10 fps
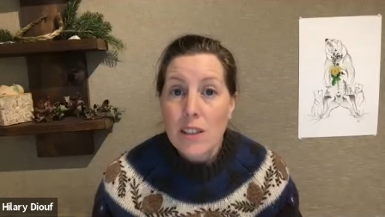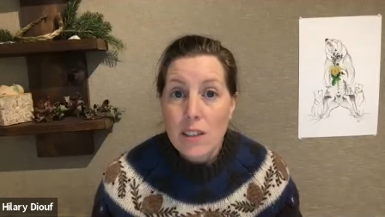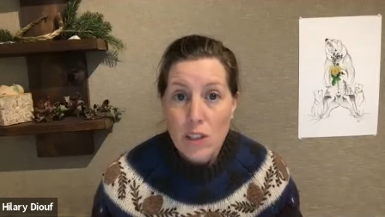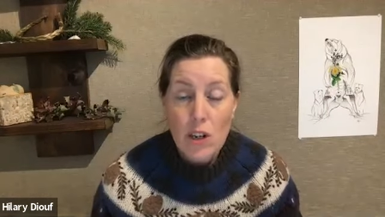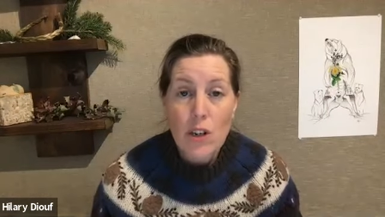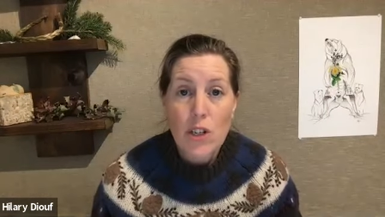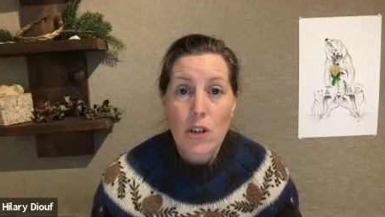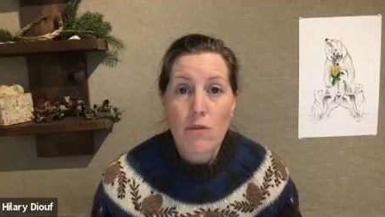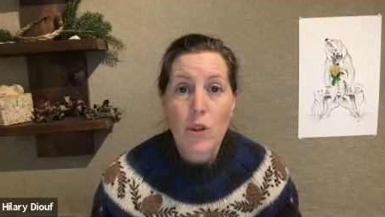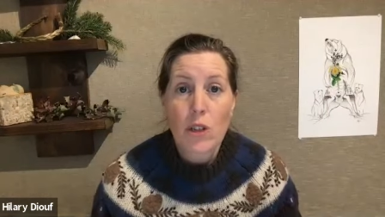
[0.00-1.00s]

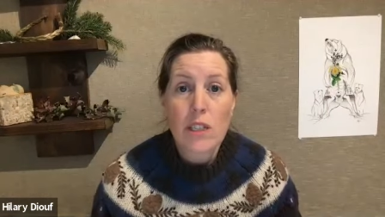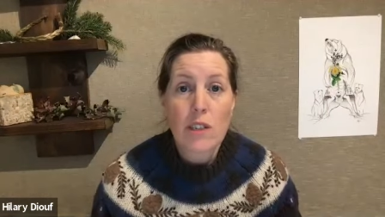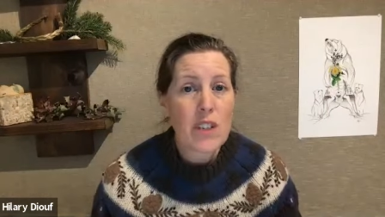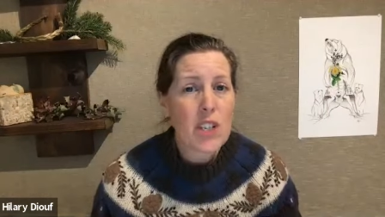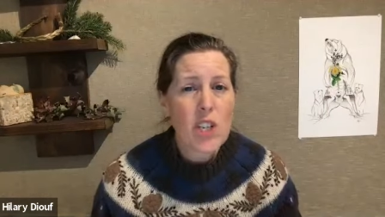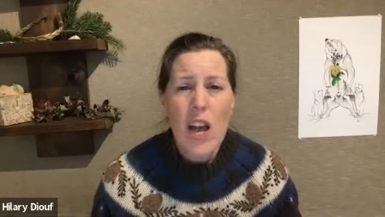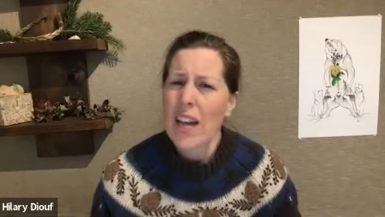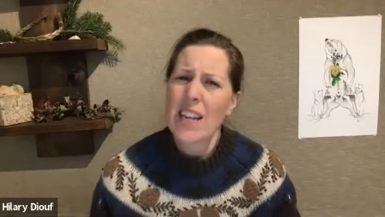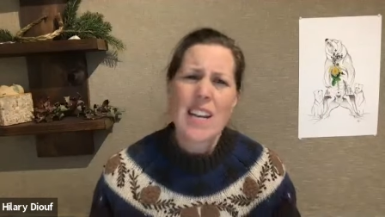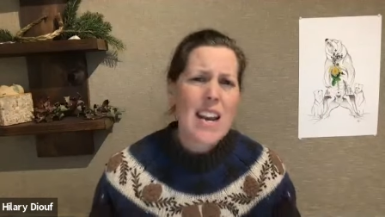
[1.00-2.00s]
searching for this fish and